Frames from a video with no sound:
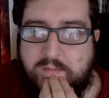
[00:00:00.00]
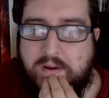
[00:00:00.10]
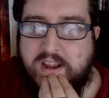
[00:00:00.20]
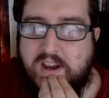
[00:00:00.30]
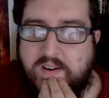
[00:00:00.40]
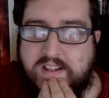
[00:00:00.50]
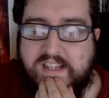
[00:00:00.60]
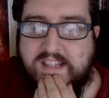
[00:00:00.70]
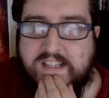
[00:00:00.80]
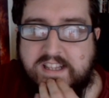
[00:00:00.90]
The only
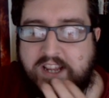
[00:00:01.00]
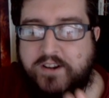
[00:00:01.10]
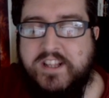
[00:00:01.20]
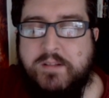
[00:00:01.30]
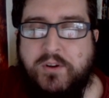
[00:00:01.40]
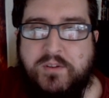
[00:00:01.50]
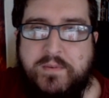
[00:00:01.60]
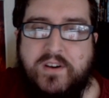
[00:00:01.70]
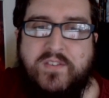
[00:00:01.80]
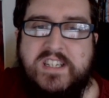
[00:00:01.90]
thing that puts me
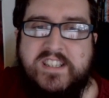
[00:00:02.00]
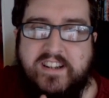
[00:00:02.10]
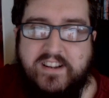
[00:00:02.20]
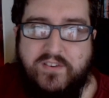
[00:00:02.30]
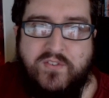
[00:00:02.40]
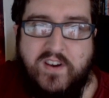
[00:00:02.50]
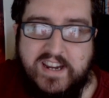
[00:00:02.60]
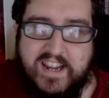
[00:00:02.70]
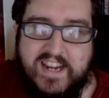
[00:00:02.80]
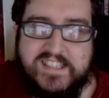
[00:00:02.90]
off is that it is fine
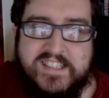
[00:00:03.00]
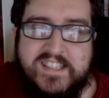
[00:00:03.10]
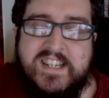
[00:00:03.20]
cast,